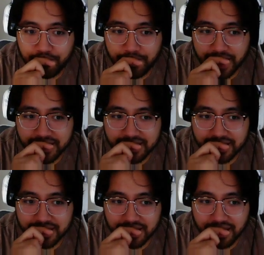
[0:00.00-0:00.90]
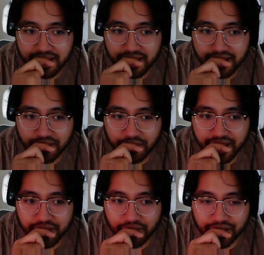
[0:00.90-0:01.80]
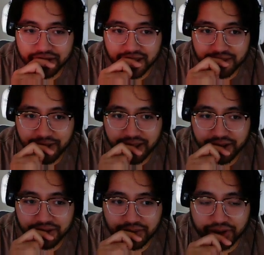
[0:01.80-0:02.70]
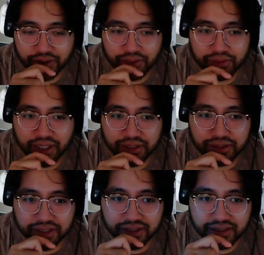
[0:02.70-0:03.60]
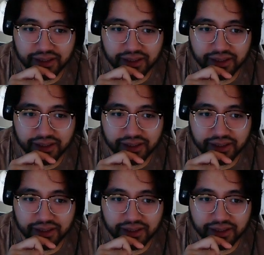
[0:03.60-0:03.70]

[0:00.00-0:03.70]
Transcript: Basically, the way he one-shots me here is with the old Ancient.